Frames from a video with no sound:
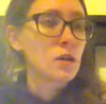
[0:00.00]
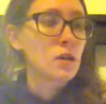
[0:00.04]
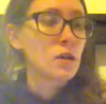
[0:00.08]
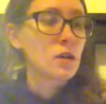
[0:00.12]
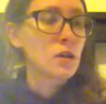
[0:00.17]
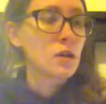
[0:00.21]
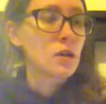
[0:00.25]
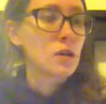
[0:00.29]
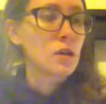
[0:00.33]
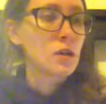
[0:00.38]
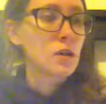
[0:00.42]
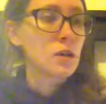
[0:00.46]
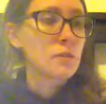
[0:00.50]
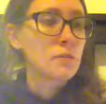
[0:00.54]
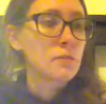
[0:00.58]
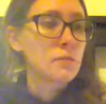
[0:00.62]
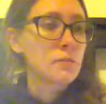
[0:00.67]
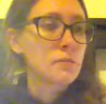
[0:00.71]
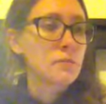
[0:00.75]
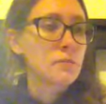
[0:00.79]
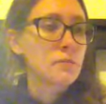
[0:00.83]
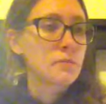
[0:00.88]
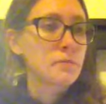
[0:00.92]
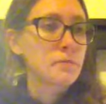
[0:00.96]

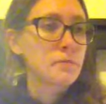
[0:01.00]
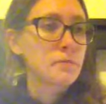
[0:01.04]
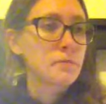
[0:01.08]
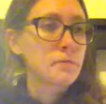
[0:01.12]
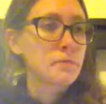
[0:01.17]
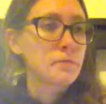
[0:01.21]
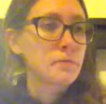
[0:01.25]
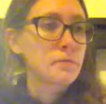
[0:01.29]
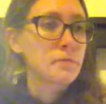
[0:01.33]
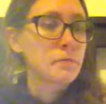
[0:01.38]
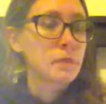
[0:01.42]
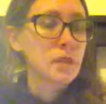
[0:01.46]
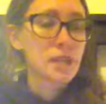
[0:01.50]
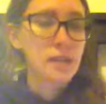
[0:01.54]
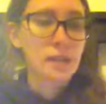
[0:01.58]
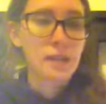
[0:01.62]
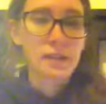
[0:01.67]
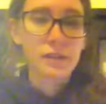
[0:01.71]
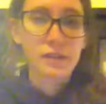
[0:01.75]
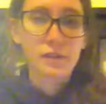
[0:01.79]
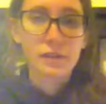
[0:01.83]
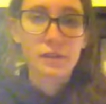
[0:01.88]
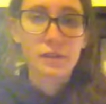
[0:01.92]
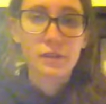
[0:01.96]
them. But I
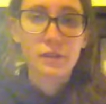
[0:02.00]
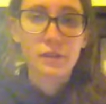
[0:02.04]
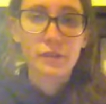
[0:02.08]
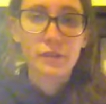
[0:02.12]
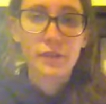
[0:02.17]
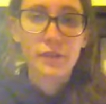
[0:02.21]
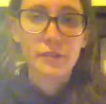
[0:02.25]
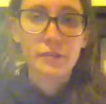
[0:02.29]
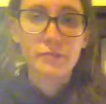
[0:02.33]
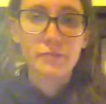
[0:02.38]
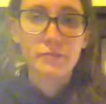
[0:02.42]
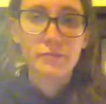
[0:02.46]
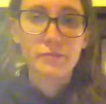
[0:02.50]
think I'll get over it.